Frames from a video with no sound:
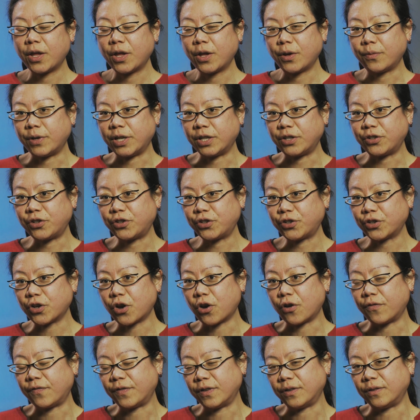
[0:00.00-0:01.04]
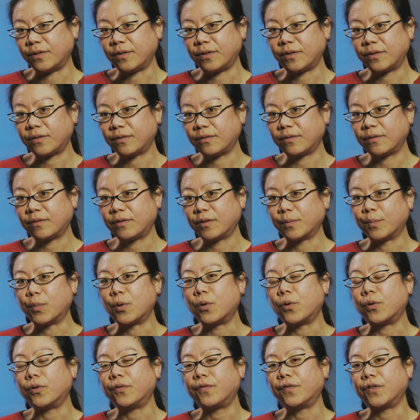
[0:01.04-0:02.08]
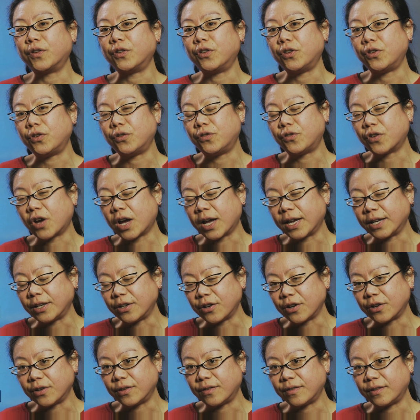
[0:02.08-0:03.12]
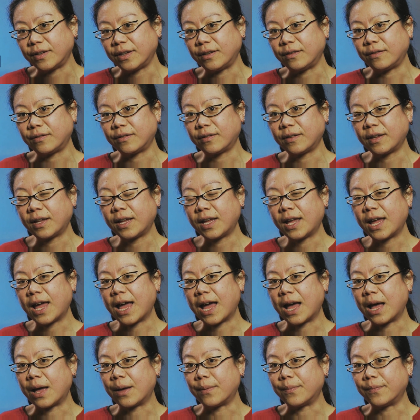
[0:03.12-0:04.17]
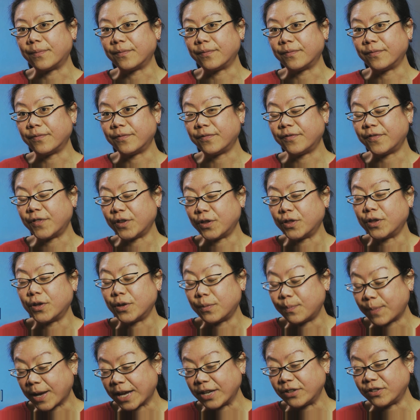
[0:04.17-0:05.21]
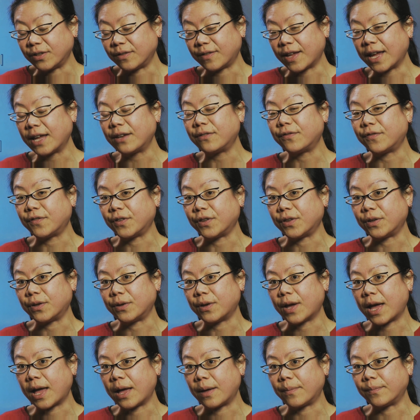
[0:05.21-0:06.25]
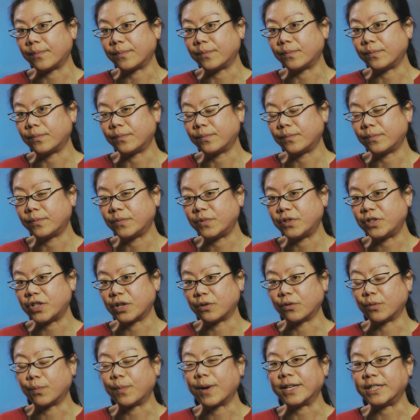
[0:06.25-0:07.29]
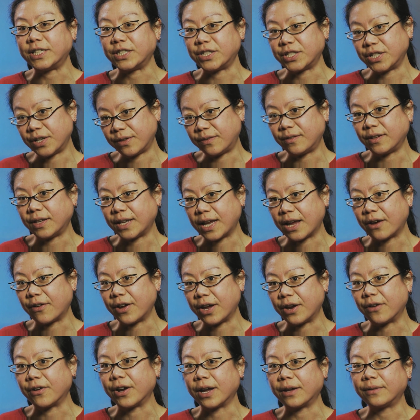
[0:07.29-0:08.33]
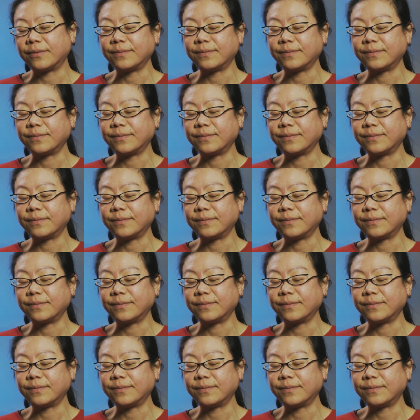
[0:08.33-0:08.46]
which offers support for new diagnoses for the patients and for the general practitioners in our area.